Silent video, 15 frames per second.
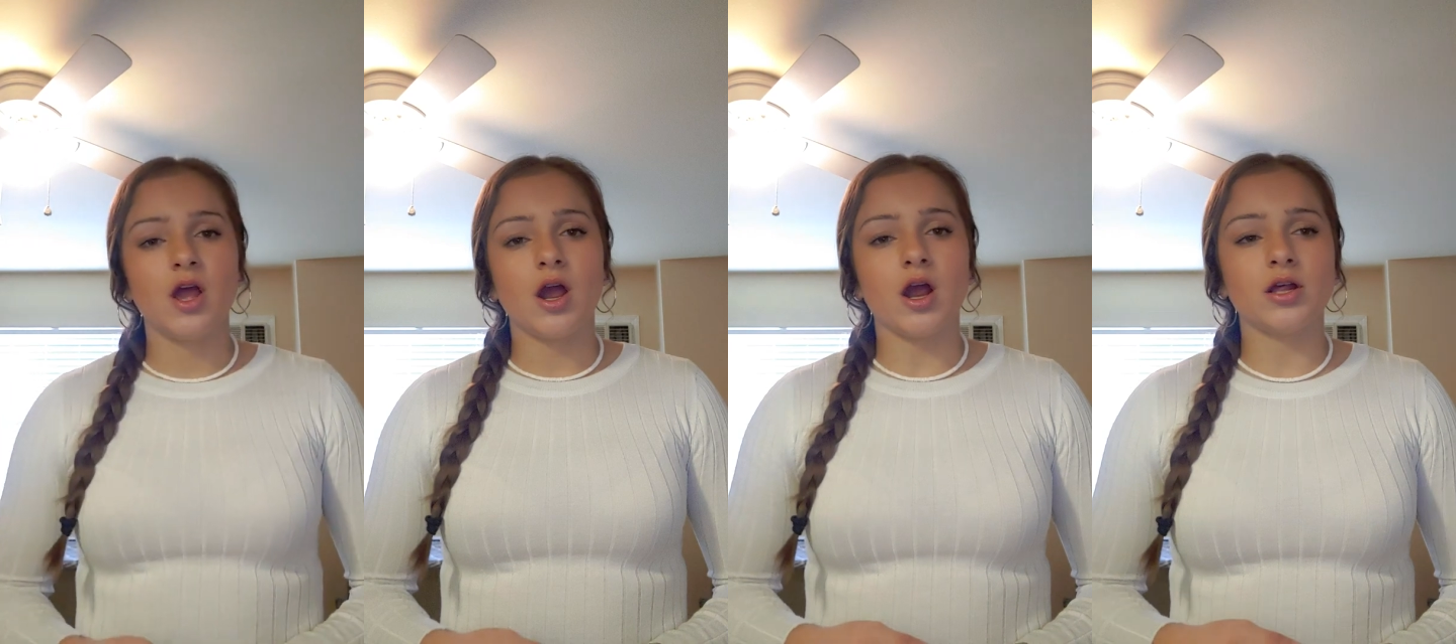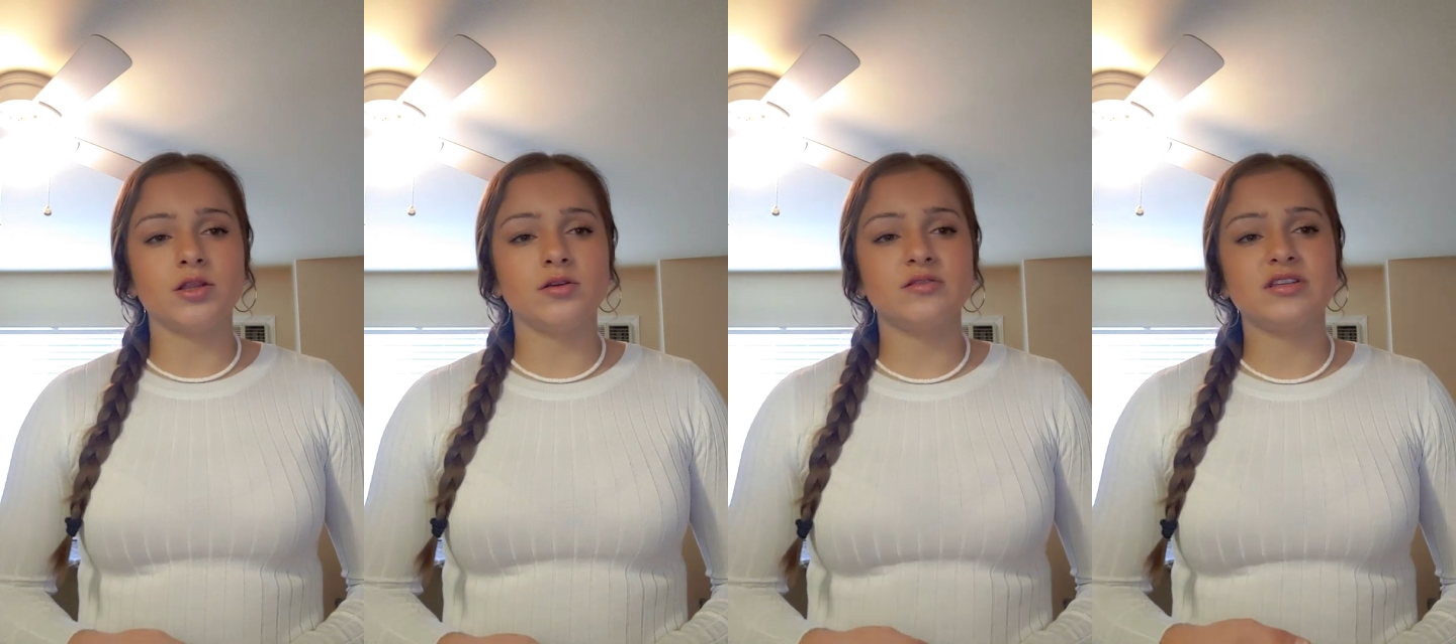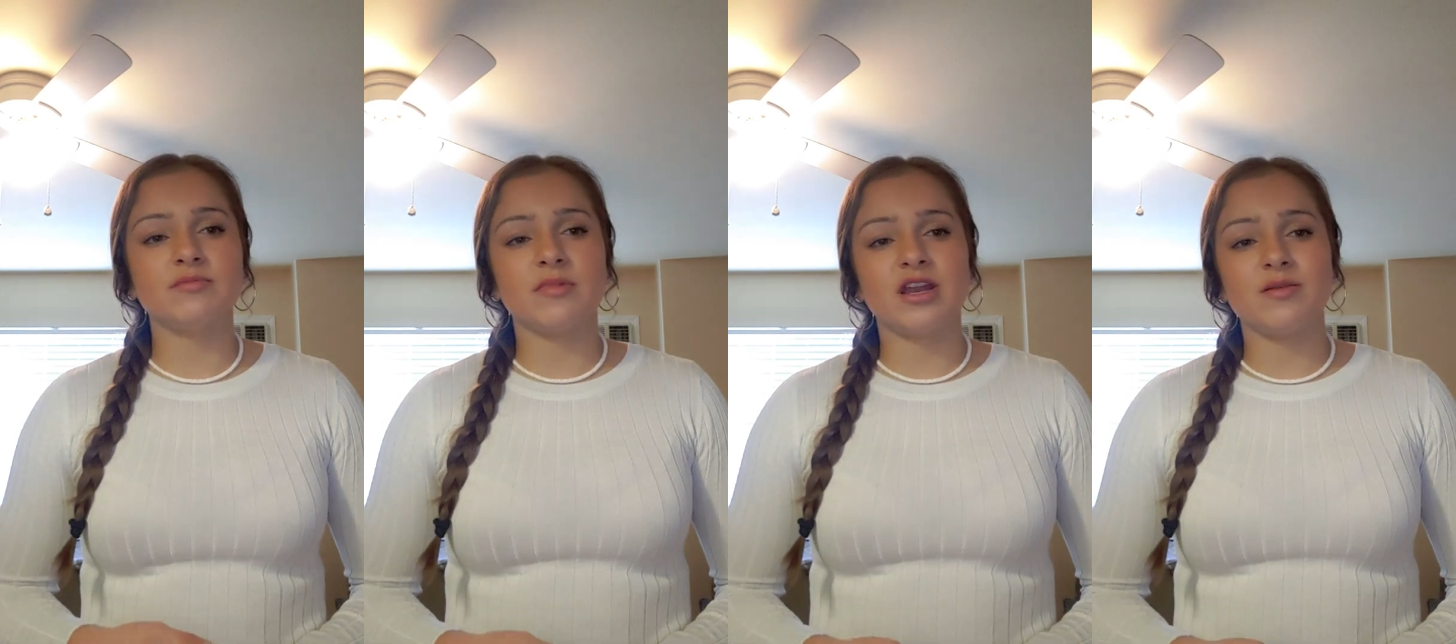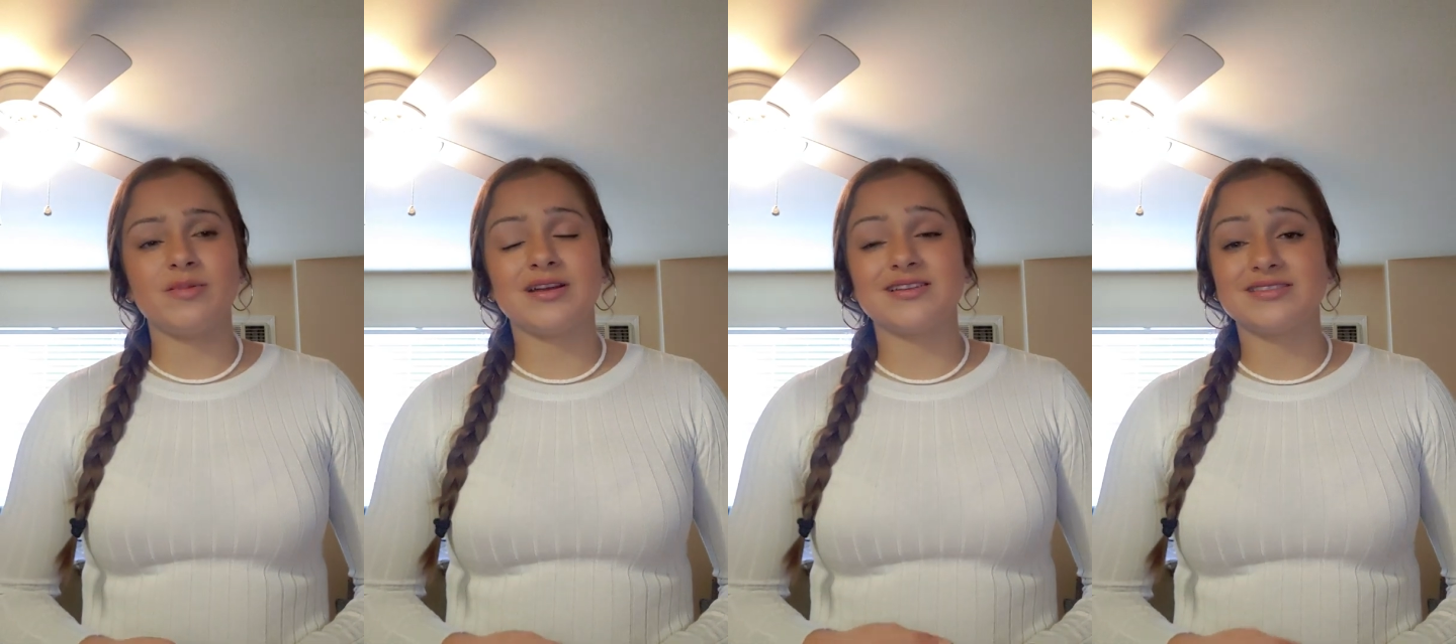are losing money
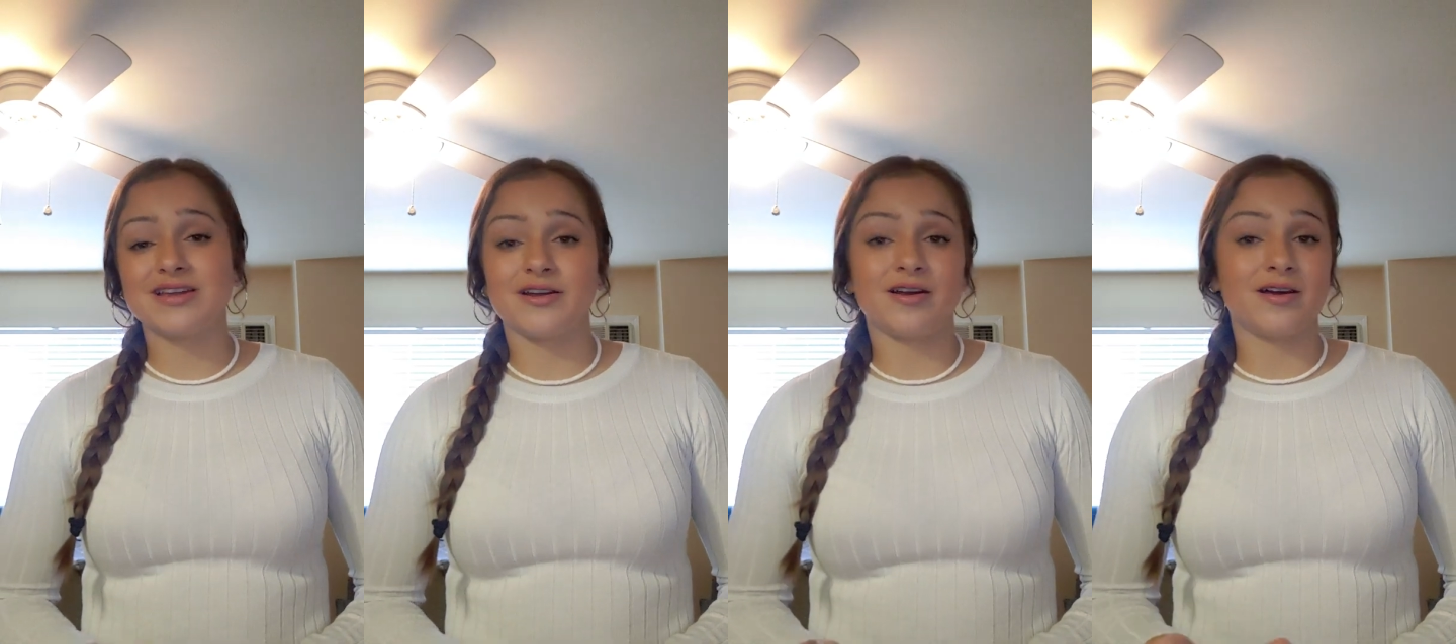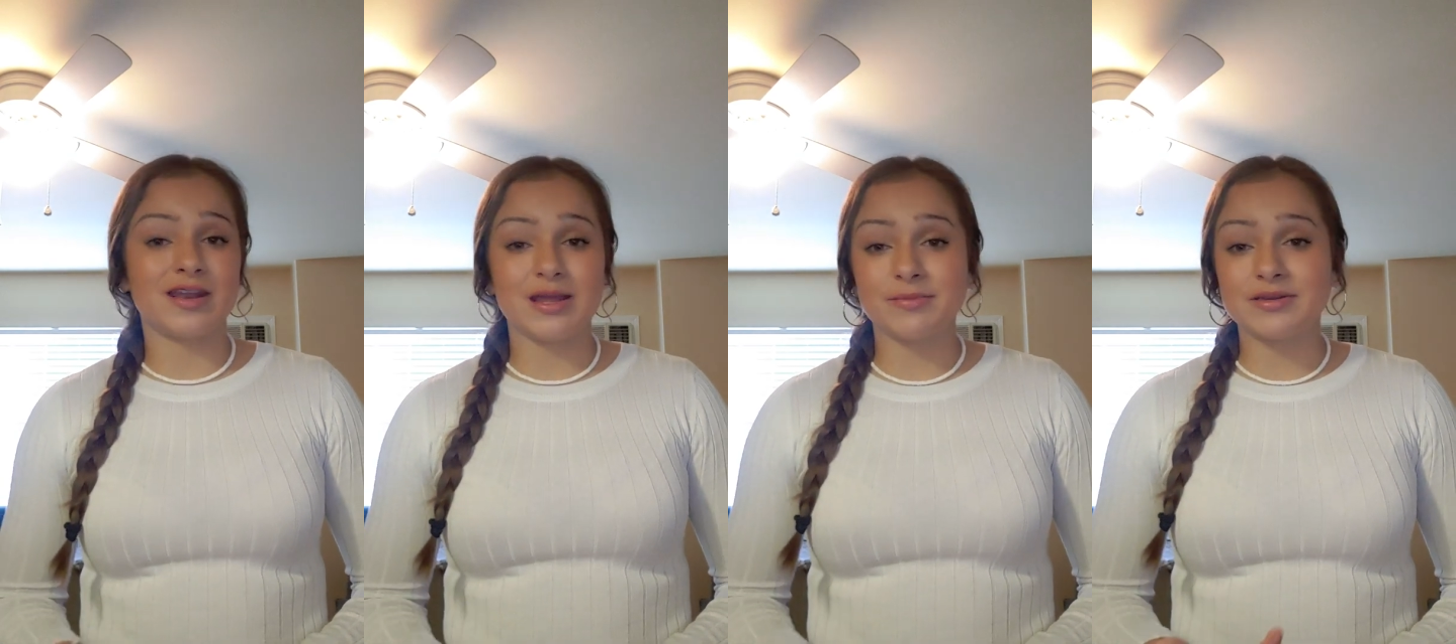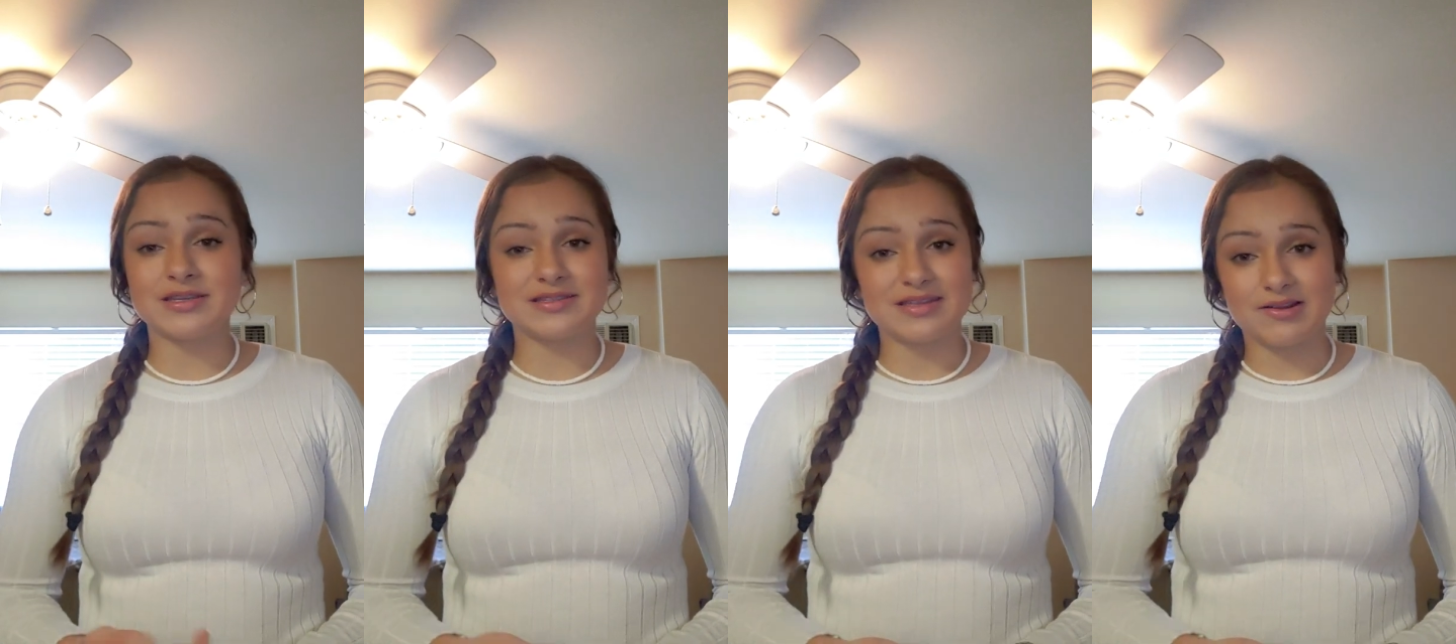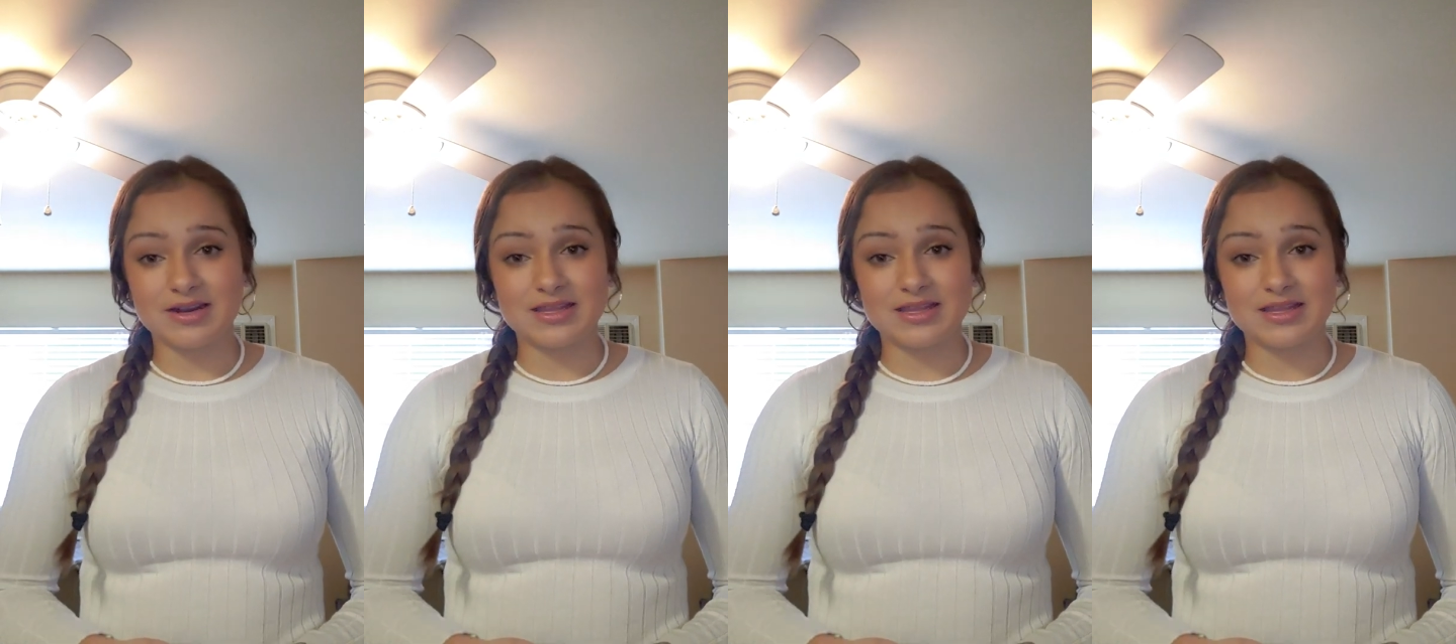because they are unable to sell